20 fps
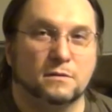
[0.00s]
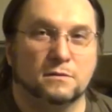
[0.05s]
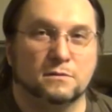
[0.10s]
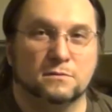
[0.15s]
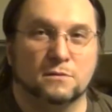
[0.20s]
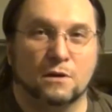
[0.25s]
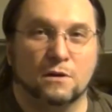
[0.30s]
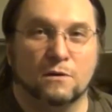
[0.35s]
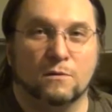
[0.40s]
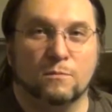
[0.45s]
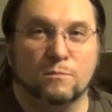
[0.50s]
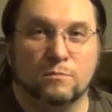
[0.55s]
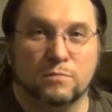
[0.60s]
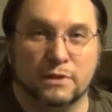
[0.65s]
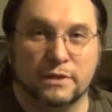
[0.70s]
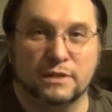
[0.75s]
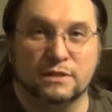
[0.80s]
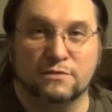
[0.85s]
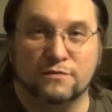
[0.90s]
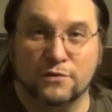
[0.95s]
So
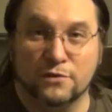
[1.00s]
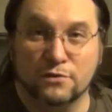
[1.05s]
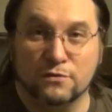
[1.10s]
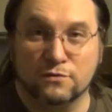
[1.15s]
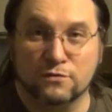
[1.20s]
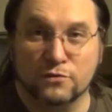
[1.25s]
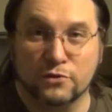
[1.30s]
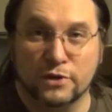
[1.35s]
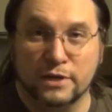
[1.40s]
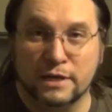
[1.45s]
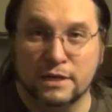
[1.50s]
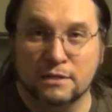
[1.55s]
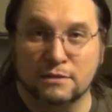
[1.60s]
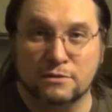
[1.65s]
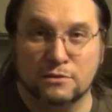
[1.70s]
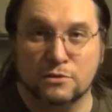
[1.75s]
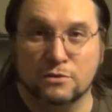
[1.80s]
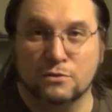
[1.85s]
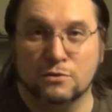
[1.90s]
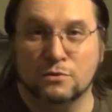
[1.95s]
please feel free
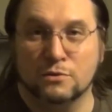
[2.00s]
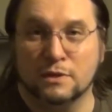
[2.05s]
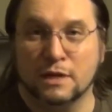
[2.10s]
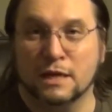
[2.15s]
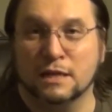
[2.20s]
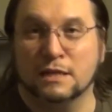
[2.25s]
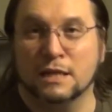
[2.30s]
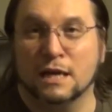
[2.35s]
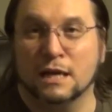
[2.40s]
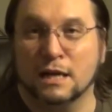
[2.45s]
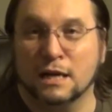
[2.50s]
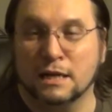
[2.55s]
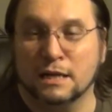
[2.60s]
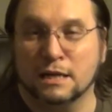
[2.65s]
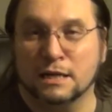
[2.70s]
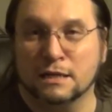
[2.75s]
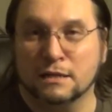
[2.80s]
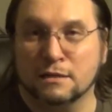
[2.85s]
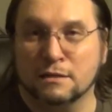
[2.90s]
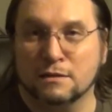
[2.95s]
to take that
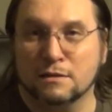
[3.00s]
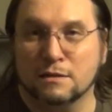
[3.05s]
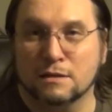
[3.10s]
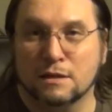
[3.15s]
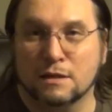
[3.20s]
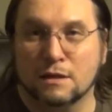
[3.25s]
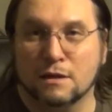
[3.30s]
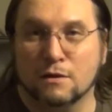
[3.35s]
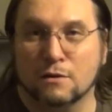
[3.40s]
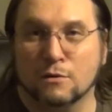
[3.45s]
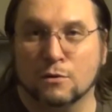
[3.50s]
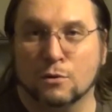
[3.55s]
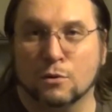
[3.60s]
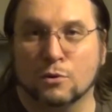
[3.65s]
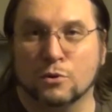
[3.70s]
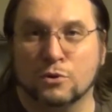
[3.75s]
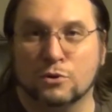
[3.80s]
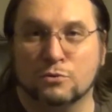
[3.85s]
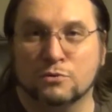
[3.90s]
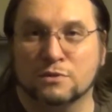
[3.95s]
idea
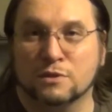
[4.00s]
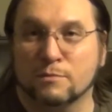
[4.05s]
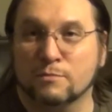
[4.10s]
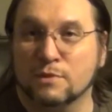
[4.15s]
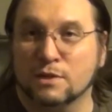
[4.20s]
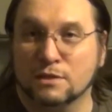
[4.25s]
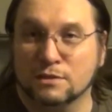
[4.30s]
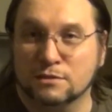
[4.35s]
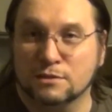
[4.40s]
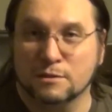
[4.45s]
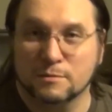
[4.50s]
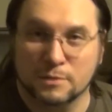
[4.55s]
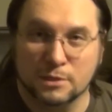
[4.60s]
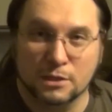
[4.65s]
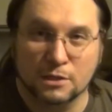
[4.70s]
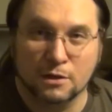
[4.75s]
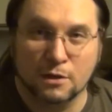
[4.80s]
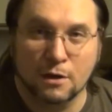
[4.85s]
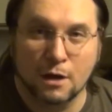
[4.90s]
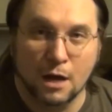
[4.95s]
or use something
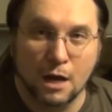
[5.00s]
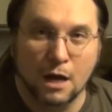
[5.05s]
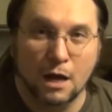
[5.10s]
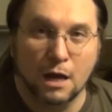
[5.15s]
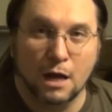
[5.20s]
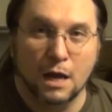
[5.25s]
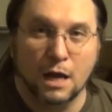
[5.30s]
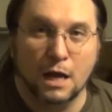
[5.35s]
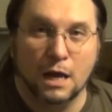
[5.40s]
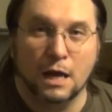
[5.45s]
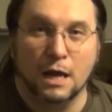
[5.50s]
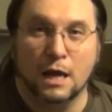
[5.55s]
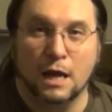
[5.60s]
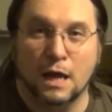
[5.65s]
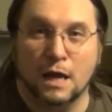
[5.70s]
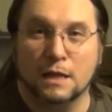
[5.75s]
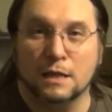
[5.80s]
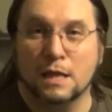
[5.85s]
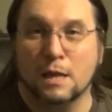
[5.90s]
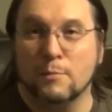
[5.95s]
similar
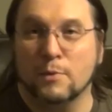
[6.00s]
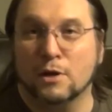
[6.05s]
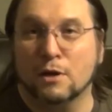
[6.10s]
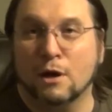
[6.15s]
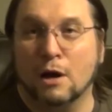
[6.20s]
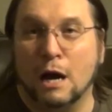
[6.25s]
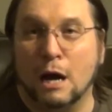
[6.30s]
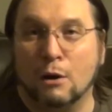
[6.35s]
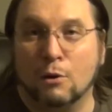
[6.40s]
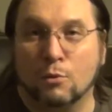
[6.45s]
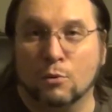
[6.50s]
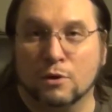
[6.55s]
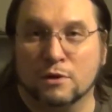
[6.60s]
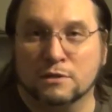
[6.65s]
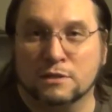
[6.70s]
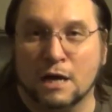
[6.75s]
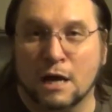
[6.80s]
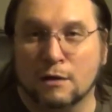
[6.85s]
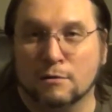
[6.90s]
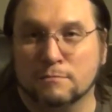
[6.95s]
and let me know how it
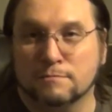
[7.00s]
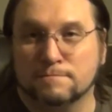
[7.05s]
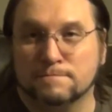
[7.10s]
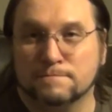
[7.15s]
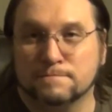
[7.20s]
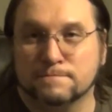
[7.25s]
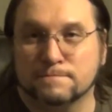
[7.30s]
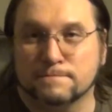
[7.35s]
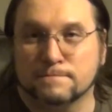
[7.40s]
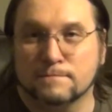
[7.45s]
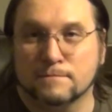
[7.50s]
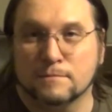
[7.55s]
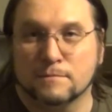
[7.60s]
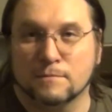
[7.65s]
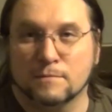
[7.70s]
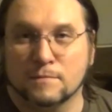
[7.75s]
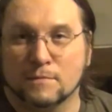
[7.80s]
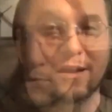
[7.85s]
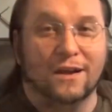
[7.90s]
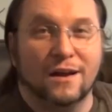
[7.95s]
works out.
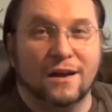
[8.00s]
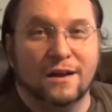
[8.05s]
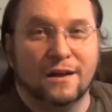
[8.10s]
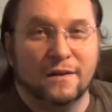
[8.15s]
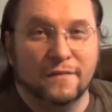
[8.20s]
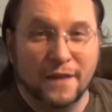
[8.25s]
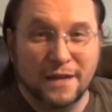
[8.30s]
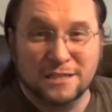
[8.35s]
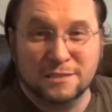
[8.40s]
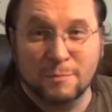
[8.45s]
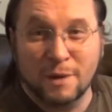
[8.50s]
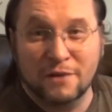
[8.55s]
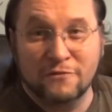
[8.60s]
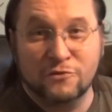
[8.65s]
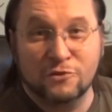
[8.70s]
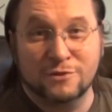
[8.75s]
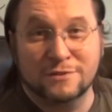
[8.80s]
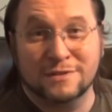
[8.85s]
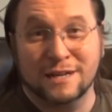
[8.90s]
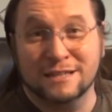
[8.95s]
And that's my
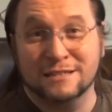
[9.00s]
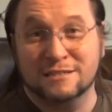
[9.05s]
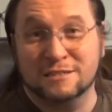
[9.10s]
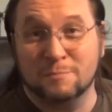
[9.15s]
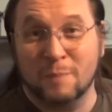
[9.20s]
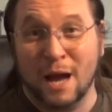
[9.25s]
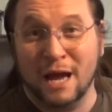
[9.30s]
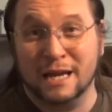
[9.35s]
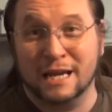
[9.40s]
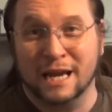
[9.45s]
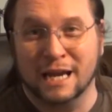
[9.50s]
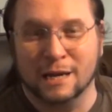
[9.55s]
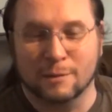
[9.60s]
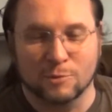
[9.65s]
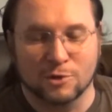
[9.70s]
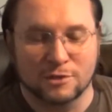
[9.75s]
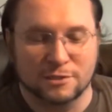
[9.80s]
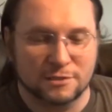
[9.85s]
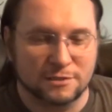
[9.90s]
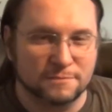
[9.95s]
views on spy
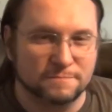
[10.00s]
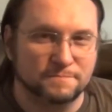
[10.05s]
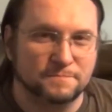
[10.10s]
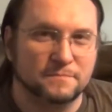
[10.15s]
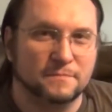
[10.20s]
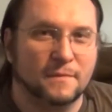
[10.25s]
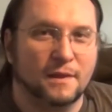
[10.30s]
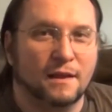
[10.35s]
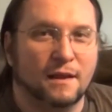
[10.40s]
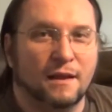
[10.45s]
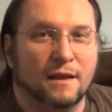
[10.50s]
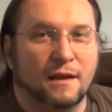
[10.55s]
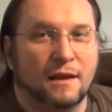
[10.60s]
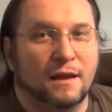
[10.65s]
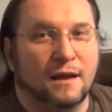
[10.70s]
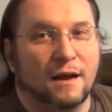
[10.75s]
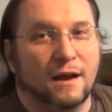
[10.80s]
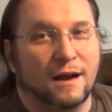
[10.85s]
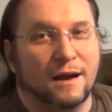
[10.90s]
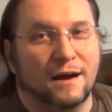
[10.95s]
cameras.
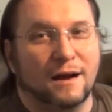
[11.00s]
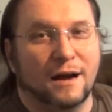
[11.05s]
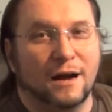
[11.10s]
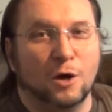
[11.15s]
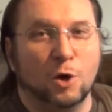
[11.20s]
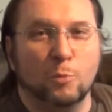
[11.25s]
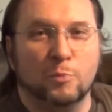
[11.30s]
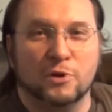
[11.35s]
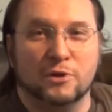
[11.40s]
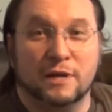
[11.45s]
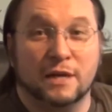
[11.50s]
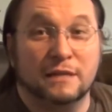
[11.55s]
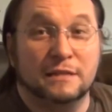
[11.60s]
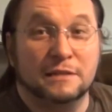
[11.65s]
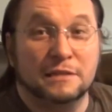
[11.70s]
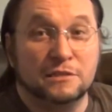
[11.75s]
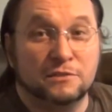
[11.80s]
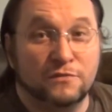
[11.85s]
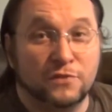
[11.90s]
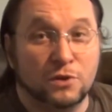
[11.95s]
I hope you take
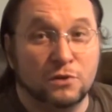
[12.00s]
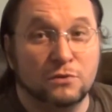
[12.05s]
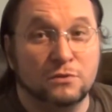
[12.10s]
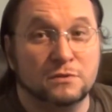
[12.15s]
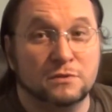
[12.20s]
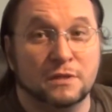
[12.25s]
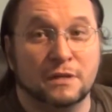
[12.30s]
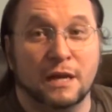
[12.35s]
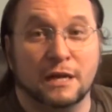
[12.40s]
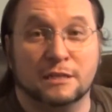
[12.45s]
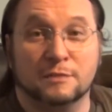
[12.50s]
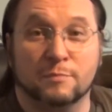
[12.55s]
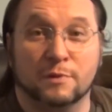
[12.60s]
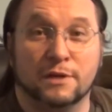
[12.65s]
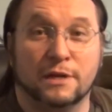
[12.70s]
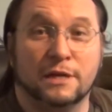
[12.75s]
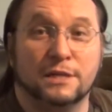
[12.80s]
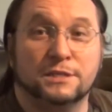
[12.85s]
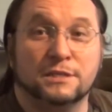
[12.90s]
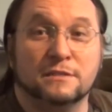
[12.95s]
these views and
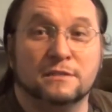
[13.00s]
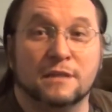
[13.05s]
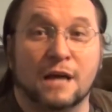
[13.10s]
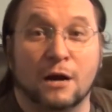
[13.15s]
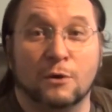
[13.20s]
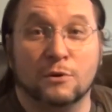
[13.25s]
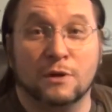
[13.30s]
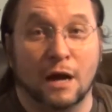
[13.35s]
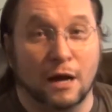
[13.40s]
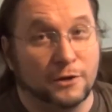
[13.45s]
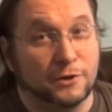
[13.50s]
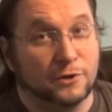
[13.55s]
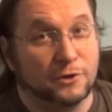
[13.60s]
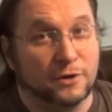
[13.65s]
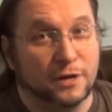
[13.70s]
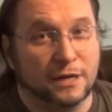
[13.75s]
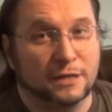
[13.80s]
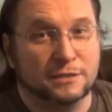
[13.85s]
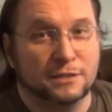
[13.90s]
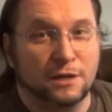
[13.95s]
explanations out on
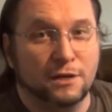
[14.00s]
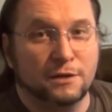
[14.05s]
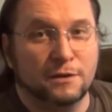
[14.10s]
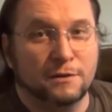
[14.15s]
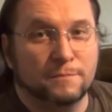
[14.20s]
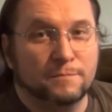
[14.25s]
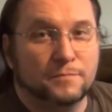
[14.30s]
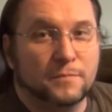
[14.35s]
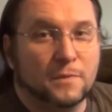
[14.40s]
your next hunt.